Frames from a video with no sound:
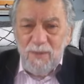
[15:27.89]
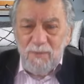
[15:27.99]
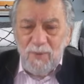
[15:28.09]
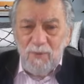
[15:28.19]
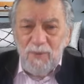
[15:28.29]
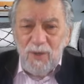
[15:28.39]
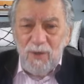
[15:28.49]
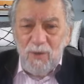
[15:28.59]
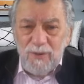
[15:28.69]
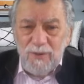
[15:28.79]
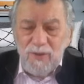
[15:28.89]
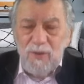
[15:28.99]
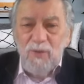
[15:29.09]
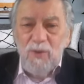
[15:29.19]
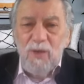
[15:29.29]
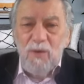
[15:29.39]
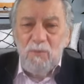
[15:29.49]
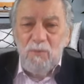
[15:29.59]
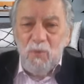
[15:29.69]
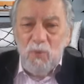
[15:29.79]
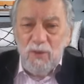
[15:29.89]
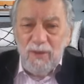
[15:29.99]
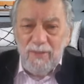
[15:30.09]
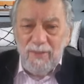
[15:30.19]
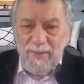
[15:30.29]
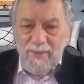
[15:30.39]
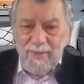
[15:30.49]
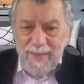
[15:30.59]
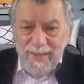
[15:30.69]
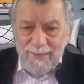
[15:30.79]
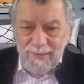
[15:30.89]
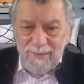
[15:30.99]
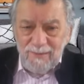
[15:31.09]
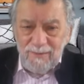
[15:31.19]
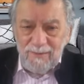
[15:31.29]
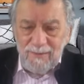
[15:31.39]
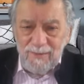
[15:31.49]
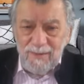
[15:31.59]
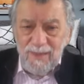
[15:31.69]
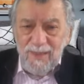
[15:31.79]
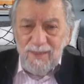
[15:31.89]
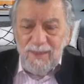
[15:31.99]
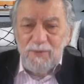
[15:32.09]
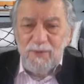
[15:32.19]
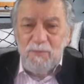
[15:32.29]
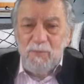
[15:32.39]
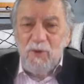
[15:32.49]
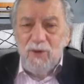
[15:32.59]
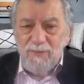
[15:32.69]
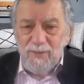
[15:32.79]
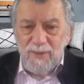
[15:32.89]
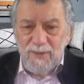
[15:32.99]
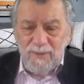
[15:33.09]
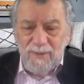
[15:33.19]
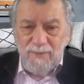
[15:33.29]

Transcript: but we are also more than that. There is a part of us,